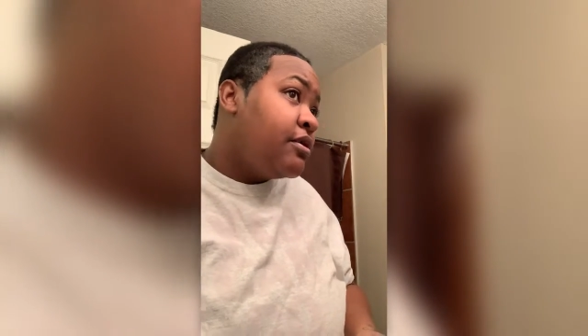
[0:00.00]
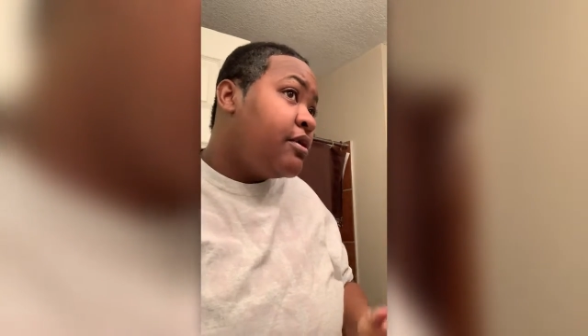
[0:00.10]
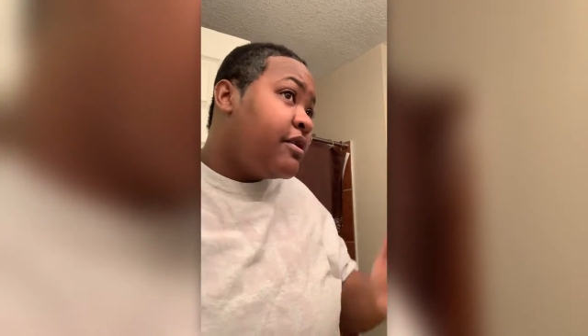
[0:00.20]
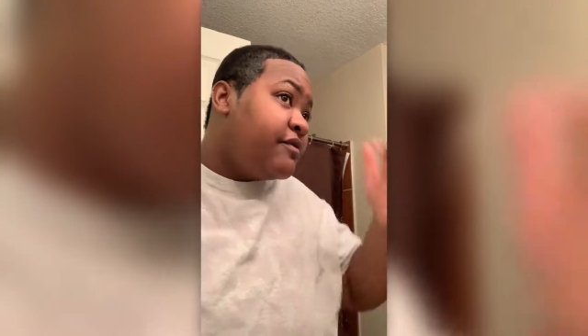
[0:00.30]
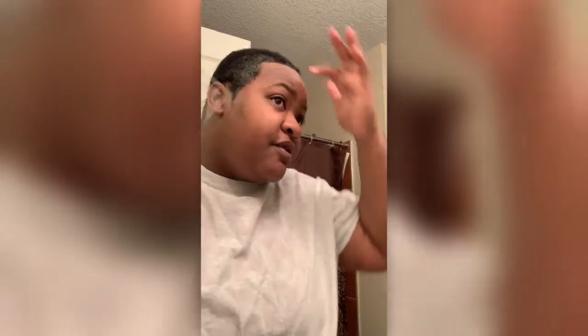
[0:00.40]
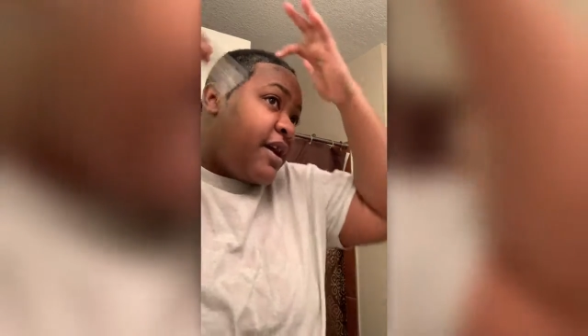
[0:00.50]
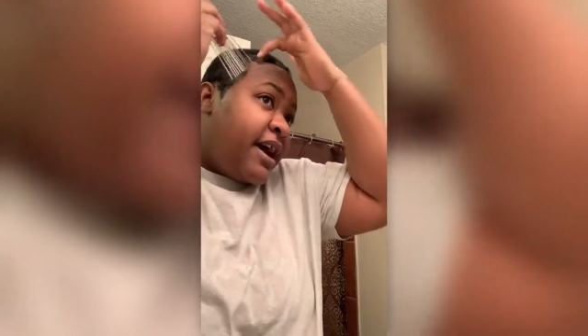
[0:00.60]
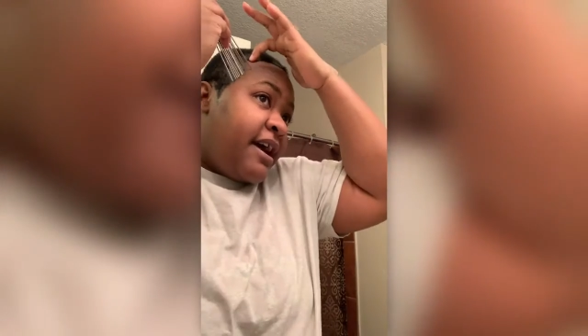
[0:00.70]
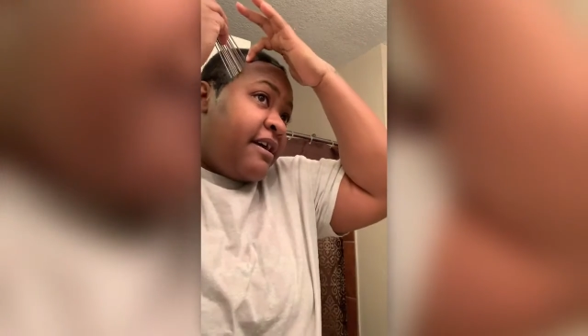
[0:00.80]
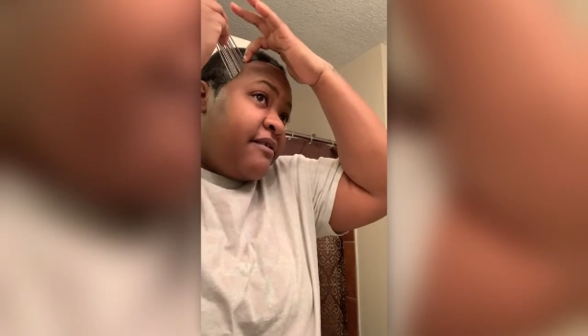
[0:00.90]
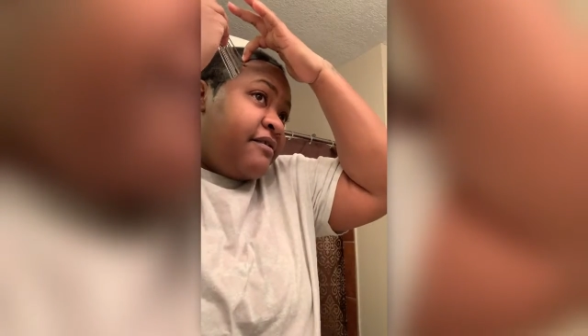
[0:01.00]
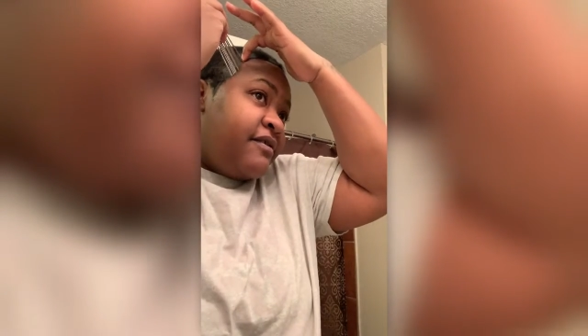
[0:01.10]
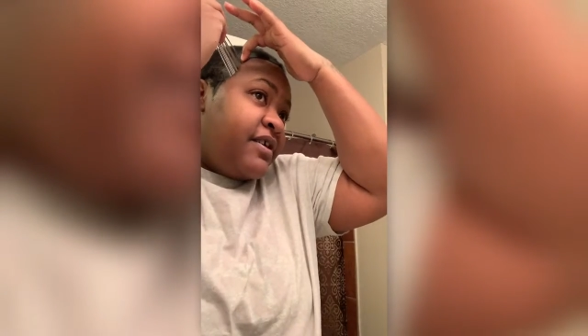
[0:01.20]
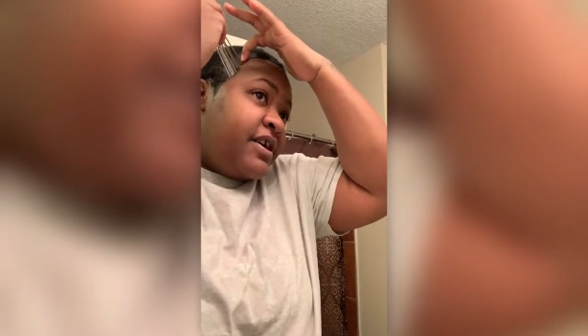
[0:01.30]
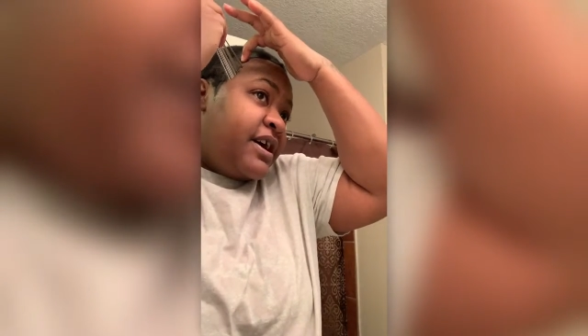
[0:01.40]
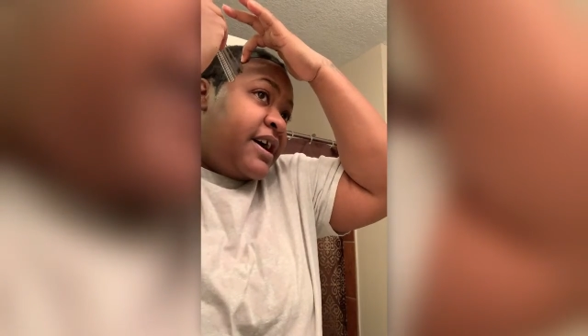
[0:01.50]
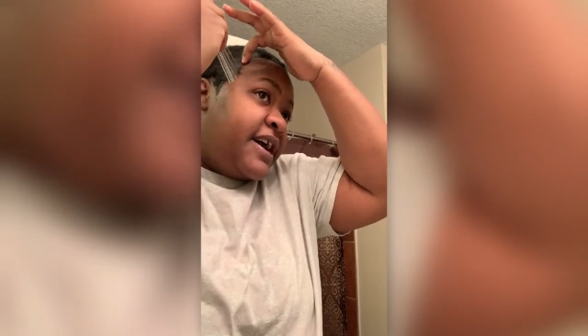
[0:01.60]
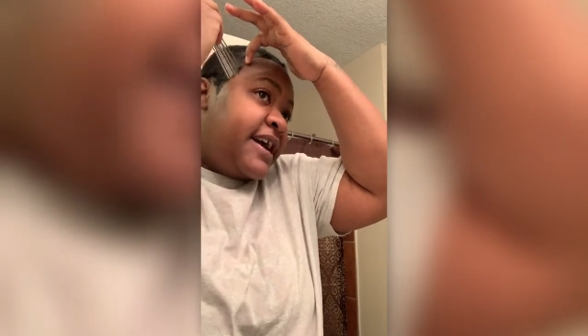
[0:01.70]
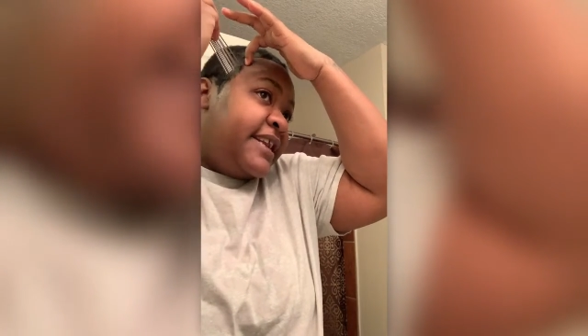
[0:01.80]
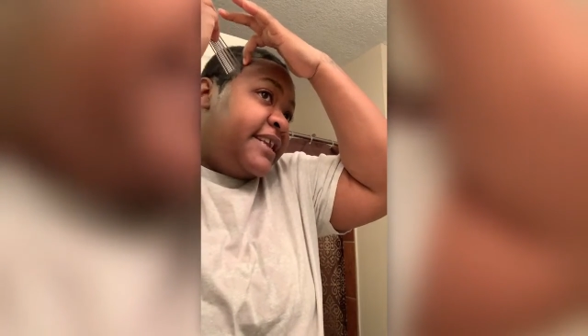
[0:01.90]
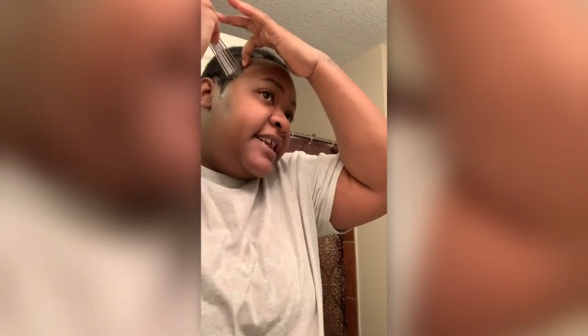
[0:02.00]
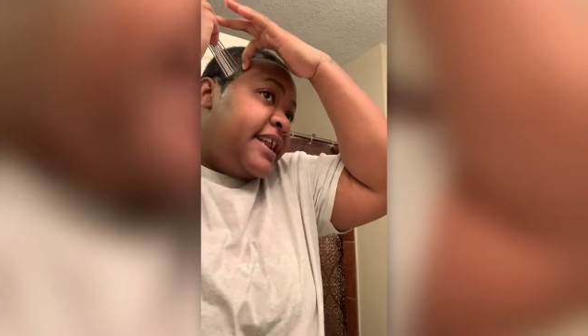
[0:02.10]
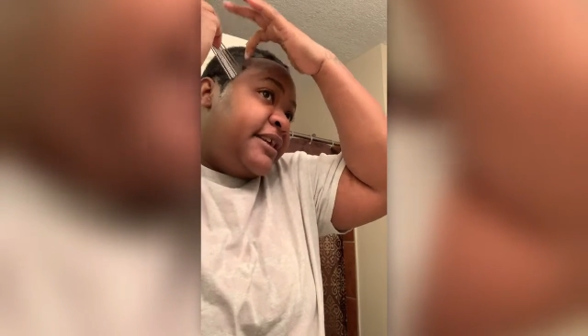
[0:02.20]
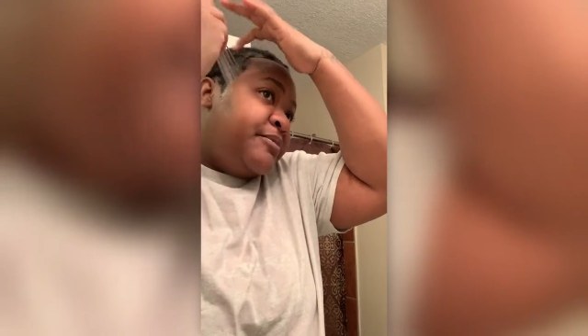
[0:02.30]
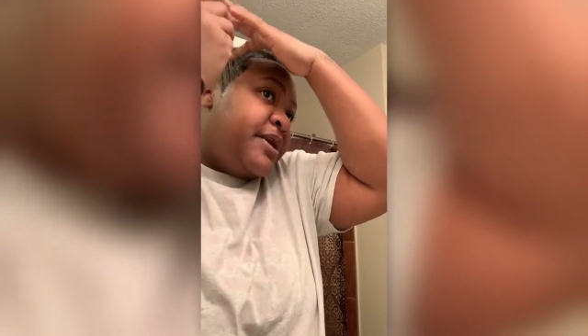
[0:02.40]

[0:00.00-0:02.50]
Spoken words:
or if you have a handy dandy